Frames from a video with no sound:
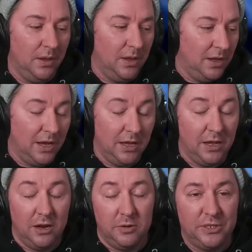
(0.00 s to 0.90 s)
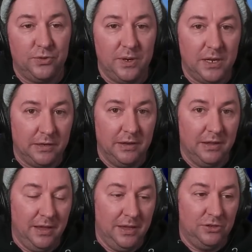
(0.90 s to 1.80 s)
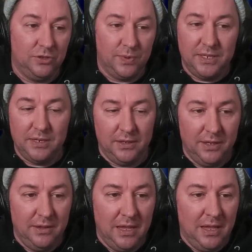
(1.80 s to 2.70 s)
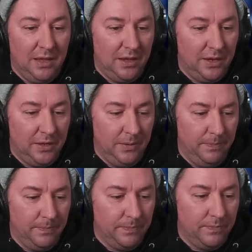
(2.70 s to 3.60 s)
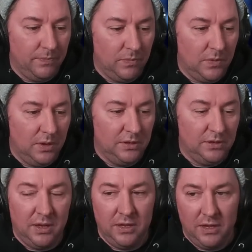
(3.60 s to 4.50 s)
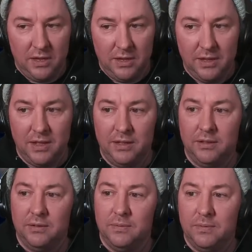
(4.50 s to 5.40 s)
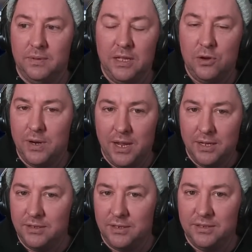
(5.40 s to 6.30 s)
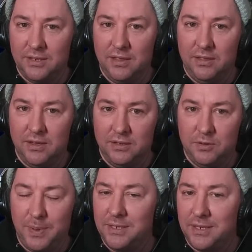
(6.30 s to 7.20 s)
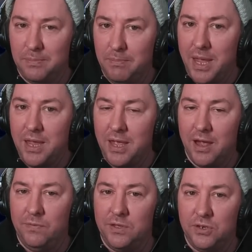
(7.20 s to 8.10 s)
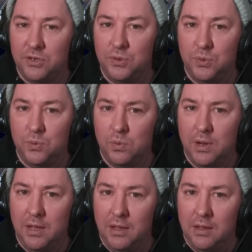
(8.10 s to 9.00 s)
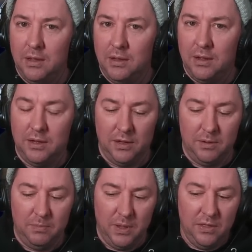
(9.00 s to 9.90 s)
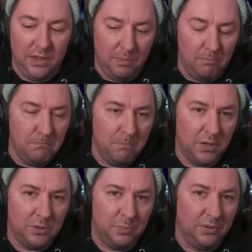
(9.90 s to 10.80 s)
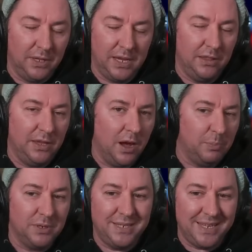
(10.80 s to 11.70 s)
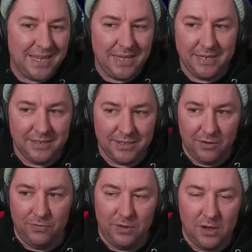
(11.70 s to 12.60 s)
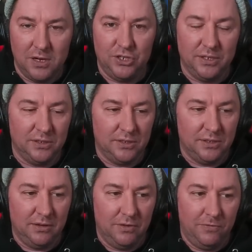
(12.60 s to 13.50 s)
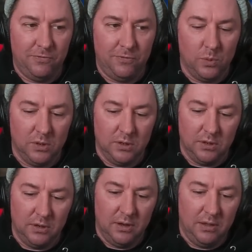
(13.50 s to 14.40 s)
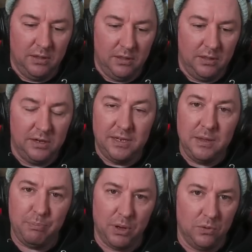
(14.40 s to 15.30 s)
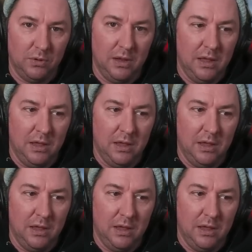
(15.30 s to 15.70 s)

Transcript: uh, on Artemis 3. And just recently, um, uh, uh, a leader at NASA said that SpaceX may have to do uh, in the multiple, like in the upper teens of launches for the depot.